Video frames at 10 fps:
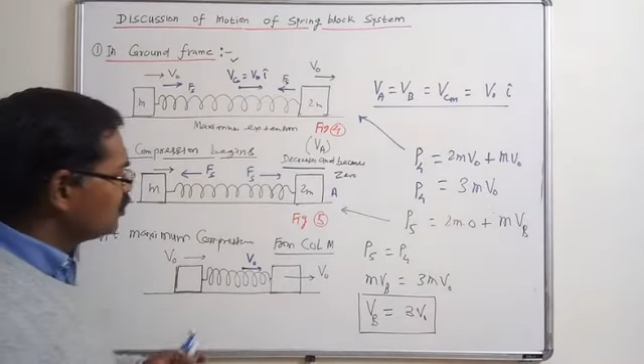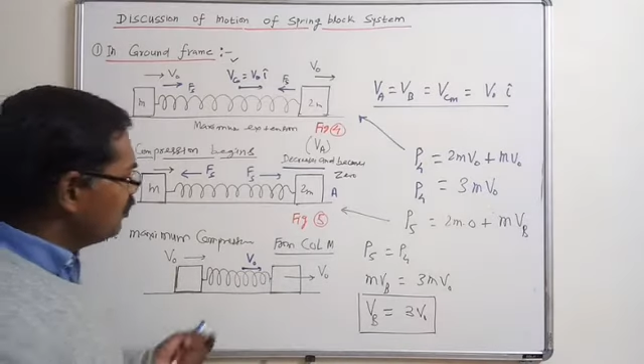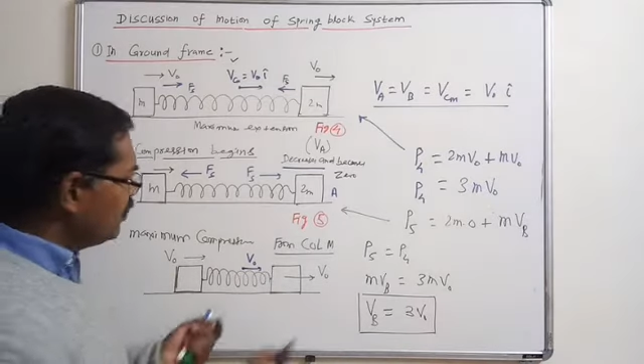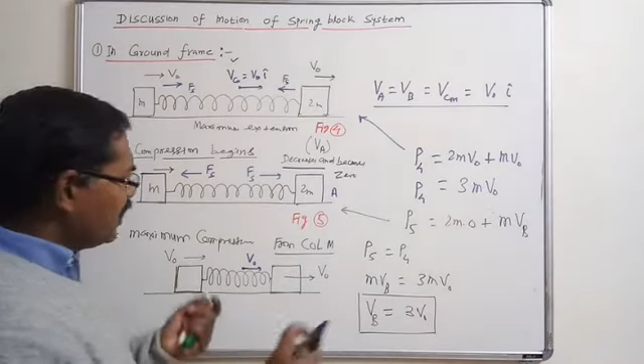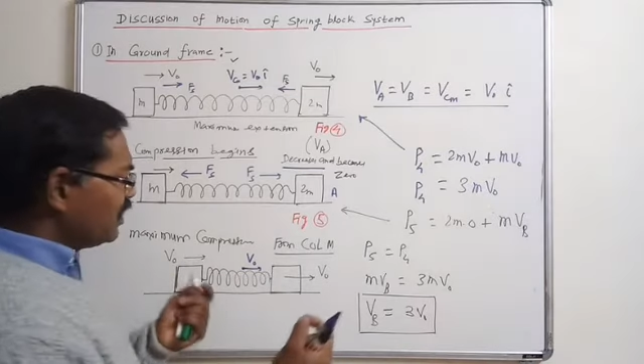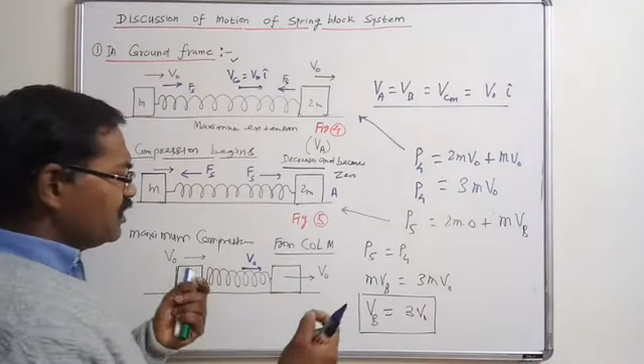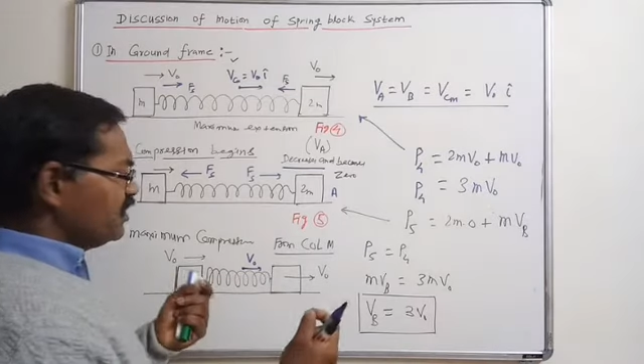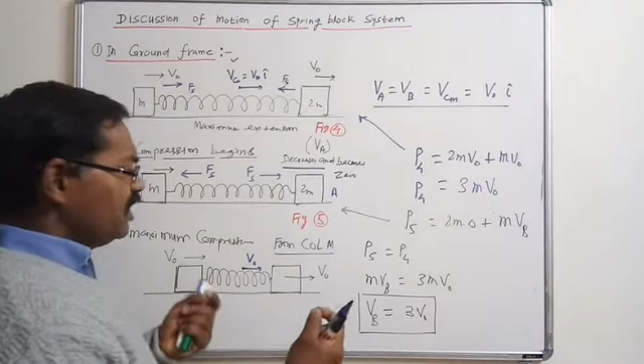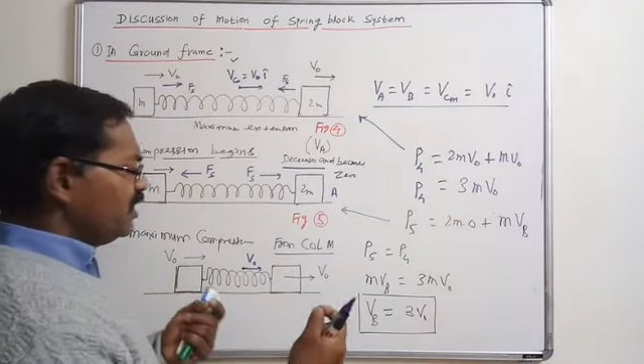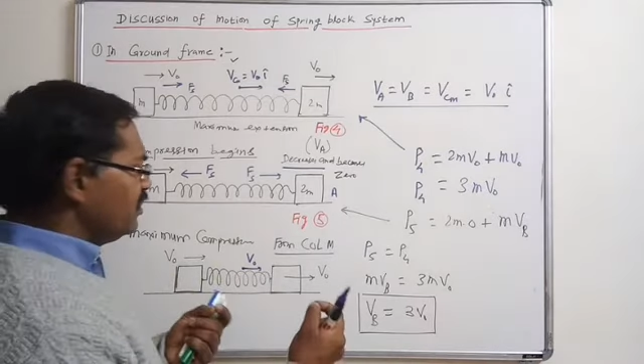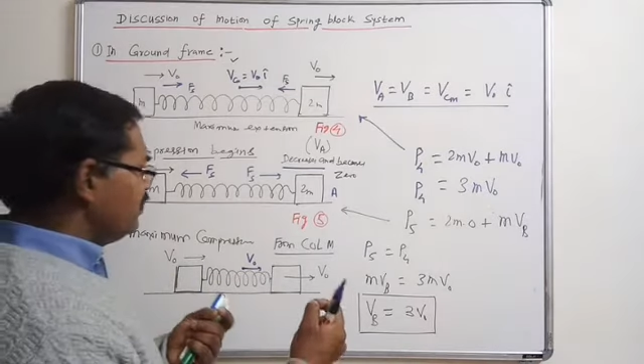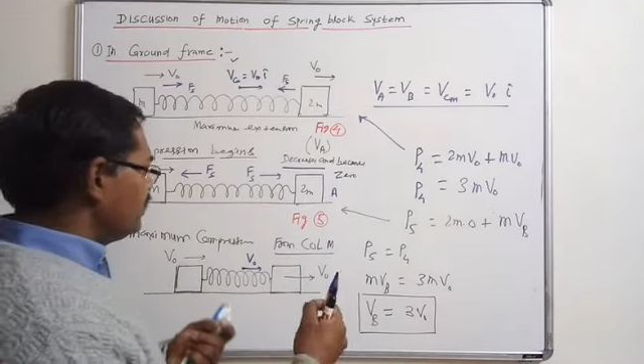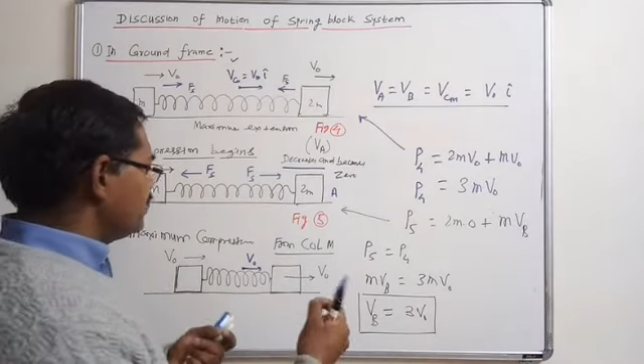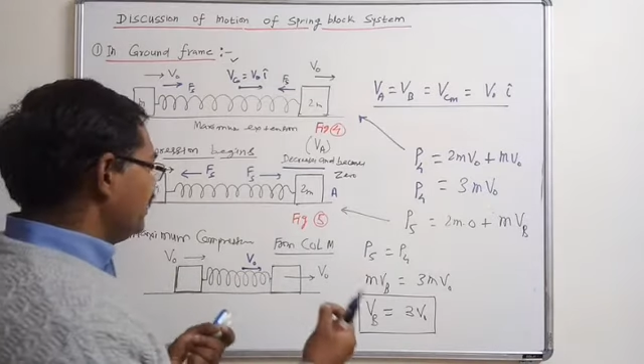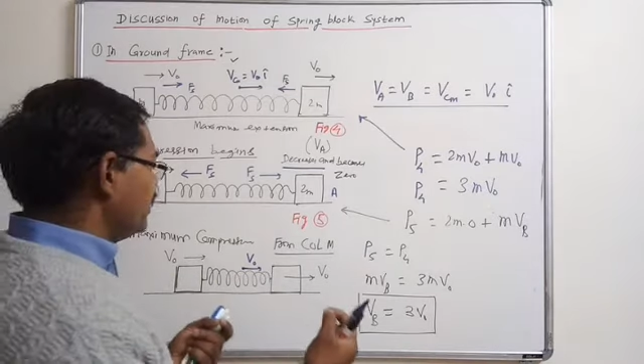So we can consider
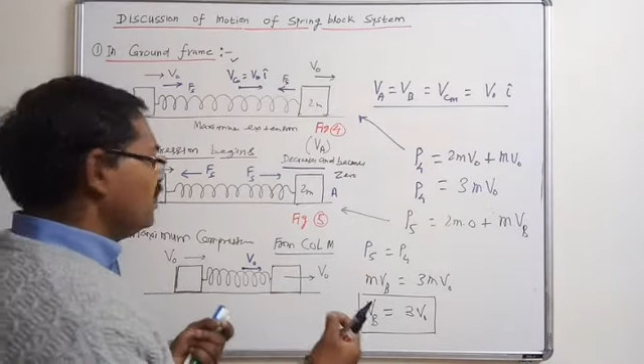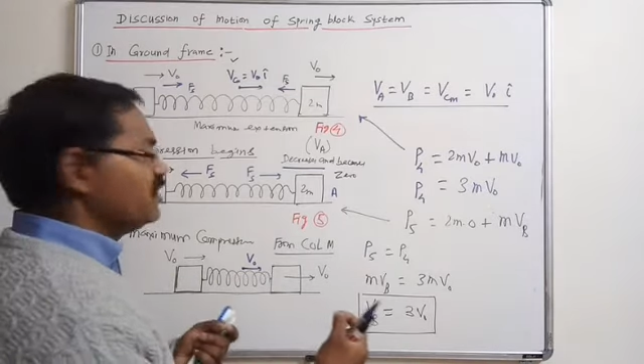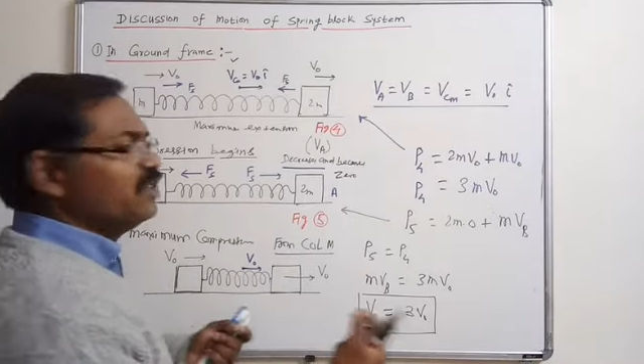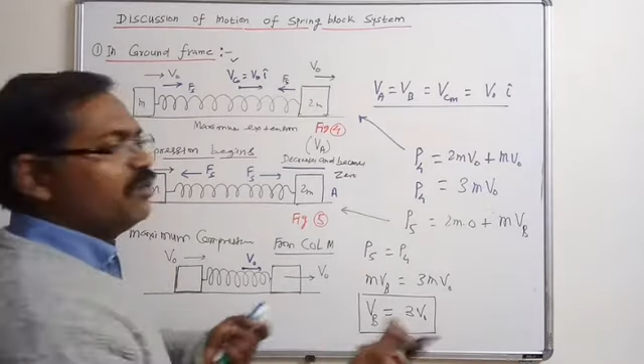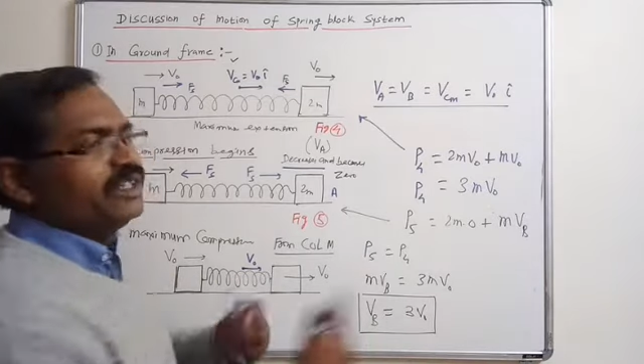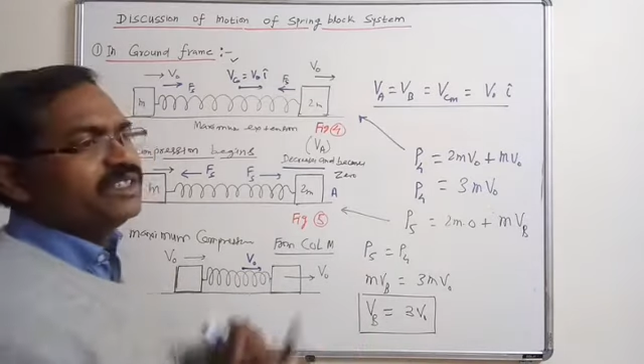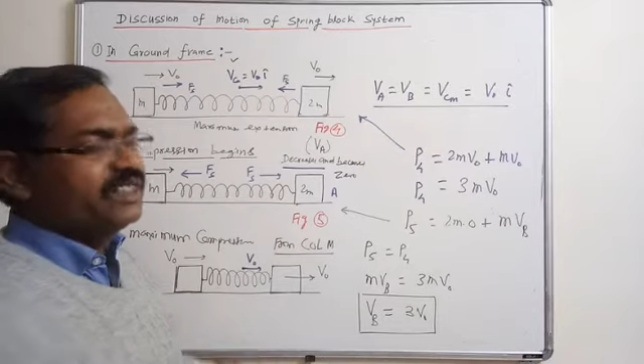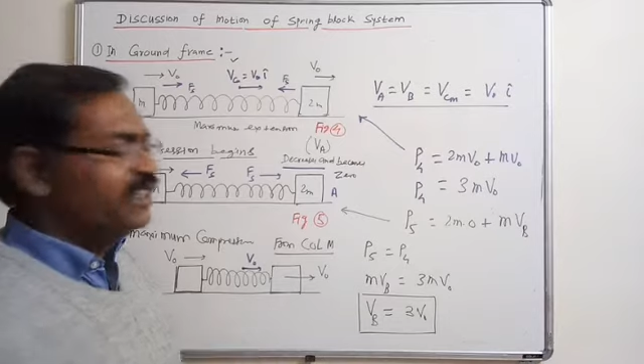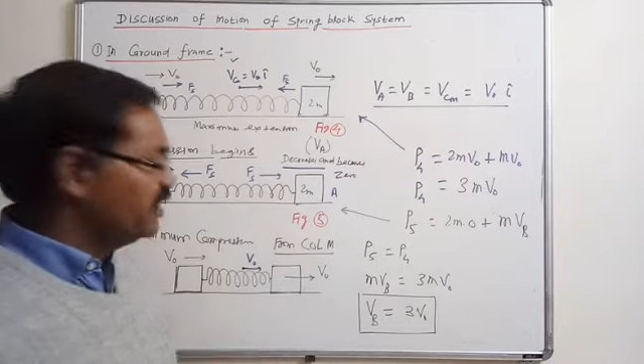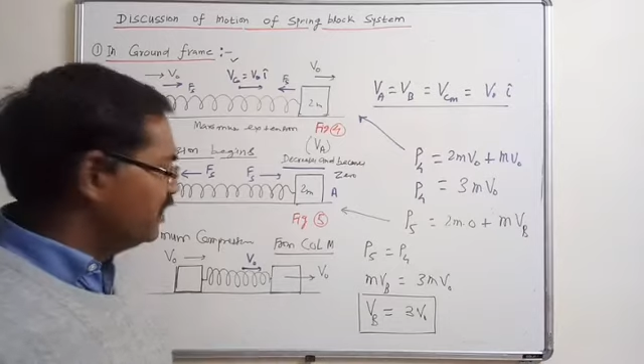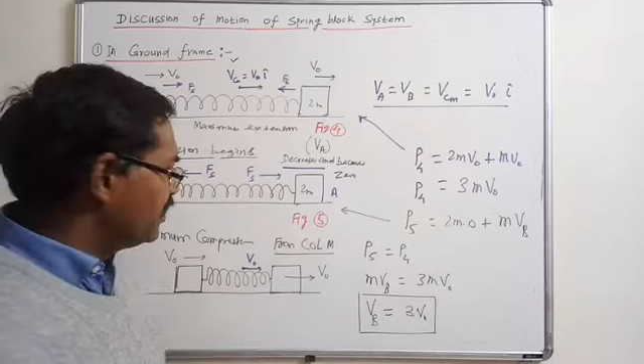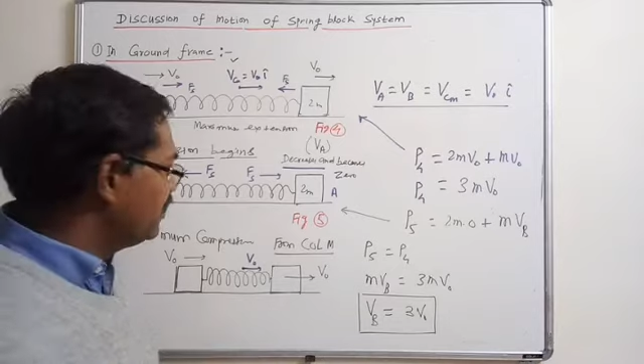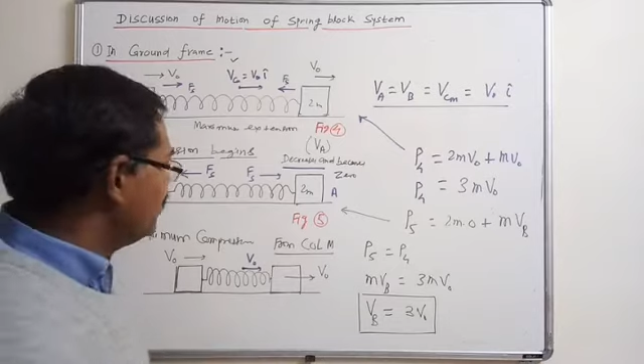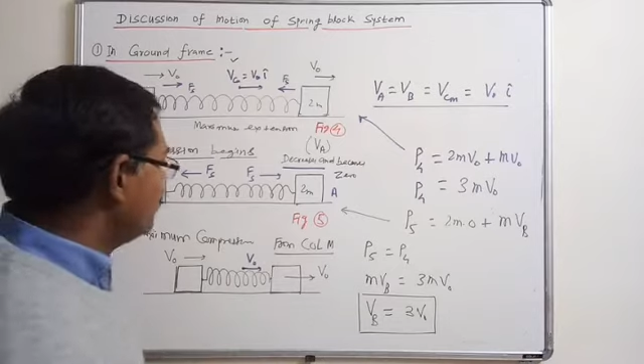just like a rigid body state here.